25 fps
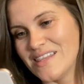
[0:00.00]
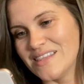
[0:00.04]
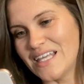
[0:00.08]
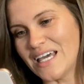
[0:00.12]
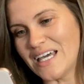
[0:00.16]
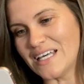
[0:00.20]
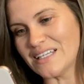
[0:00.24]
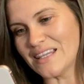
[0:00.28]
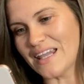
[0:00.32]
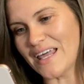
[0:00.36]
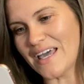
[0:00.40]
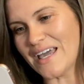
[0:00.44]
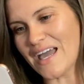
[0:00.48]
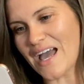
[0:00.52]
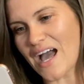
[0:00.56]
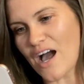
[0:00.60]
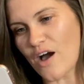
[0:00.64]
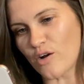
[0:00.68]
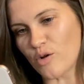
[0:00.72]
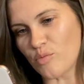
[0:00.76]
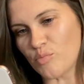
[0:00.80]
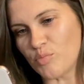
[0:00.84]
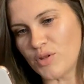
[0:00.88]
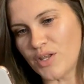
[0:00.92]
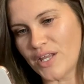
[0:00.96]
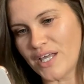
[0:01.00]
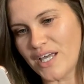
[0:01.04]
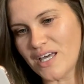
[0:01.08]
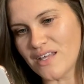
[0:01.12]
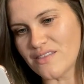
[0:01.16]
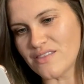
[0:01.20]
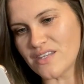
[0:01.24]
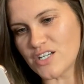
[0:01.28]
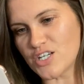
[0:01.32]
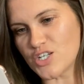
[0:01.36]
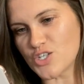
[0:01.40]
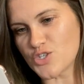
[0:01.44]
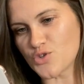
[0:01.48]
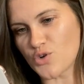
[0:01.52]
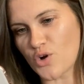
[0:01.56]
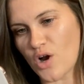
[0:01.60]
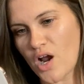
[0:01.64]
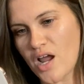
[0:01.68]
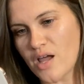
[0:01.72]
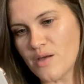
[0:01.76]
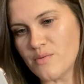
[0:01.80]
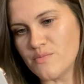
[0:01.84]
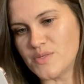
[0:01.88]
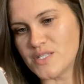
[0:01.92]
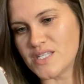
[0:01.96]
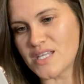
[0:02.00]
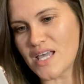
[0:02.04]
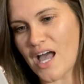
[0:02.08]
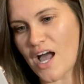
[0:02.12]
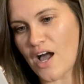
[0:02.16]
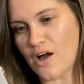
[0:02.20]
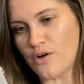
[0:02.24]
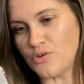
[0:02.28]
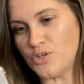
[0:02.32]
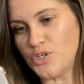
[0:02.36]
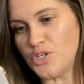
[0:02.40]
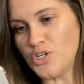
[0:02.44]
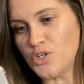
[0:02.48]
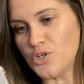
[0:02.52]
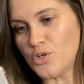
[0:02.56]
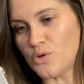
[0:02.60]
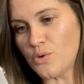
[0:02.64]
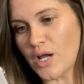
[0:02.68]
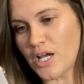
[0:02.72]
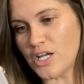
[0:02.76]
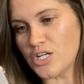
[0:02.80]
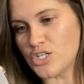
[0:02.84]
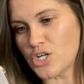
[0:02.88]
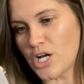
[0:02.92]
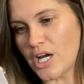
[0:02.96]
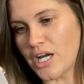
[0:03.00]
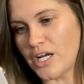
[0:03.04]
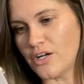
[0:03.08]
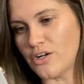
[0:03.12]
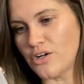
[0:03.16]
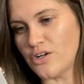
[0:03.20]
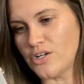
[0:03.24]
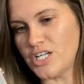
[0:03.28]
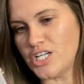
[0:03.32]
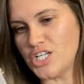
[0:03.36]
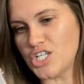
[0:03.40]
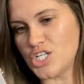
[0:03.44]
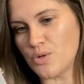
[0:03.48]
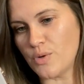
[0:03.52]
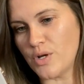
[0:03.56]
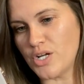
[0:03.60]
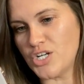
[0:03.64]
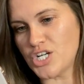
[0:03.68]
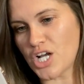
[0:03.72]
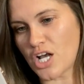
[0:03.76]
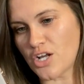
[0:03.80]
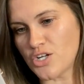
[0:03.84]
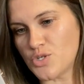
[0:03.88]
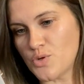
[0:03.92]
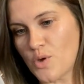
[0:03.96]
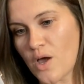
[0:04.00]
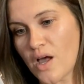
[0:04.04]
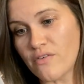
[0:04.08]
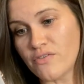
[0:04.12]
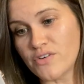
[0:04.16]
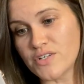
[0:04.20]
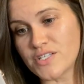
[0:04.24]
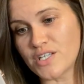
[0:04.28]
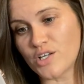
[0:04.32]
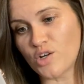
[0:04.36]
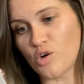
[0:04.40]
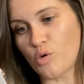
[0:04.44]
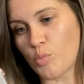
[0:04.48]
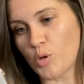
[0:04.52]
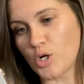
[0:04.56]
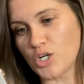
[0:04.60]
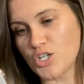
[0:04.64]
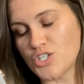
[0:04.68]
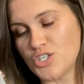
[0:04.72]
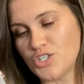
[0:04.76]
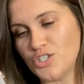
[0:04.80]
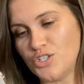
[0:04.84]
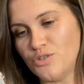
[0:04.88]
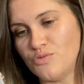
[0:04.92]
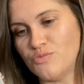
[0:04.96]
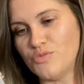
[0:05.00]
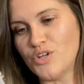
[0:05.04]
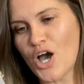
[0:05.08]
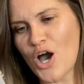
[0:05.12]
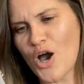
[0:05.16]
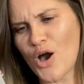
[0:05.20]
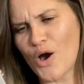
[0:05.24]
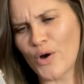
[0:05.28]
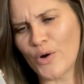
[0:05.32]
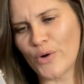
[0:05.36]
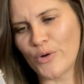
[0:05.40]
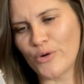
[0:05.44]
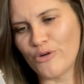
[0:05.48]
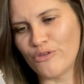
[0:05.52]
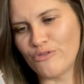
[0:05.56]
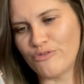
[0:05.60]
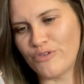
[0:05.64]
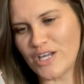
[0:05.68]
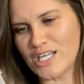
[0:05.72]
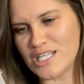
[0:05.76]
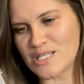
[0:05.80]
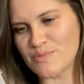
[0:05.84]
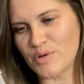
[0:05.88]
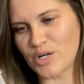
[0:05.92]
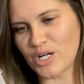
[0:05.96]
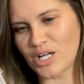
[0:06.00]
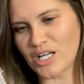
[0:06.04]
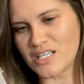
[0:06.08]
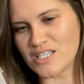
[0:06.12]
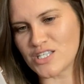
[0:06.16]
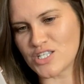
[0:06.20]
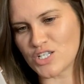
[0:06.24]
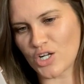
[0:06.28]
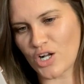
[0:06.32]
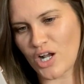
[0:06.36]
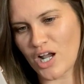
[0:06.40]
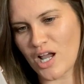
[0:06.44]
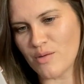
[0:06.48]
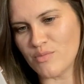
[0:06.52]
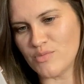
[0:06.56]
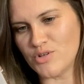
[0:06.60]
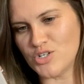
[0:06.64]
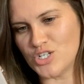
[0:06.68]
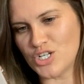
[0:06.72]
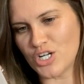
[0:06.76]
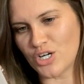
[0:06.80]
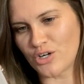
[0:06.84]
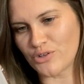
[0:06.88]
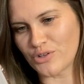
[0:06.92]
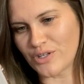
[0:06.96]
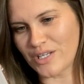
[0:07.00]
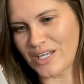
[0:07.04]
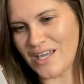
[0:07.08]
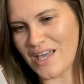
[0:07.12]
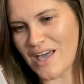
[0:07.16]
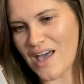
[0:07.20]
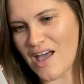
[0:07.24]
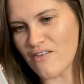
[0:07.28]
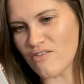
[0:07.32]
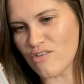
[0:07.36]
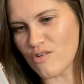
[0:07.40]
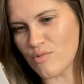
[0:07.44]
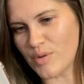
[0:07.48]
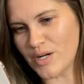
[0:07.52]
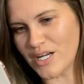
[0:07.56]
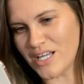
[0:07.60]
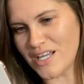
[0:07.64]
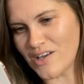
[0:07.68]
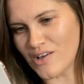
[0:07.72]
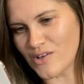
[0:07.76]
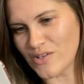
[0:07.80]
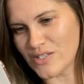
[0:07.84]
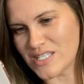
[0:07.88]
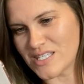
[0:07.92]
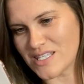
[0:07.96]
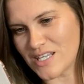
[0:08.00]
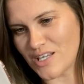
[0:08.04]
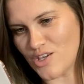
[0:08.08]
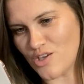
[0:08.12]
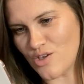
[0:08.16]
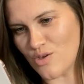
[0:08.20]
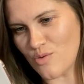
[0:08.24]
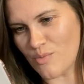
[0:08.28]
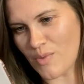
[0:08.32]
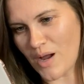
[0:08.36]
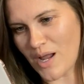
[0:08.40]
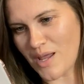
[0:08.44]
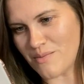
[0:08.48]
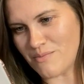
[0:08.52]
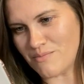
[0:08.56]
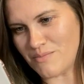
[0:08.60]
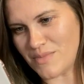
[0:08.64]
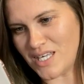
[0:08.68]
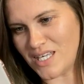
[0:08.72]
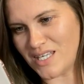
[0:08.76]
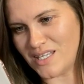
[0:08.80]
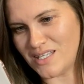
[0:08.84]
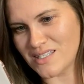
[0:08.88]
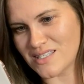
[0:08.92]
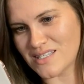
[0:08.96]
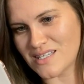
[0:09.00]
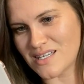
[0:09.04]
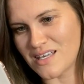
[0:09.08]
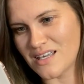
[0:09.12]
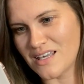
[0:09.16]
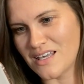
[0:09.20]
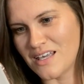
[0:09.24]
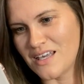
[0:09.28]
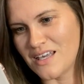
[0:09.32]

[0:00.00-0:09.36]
They lay out a plan that describes how you, a trainer, need to reach out to every single person you know, Facebook, Instagram, and generally everybody else that you might meet,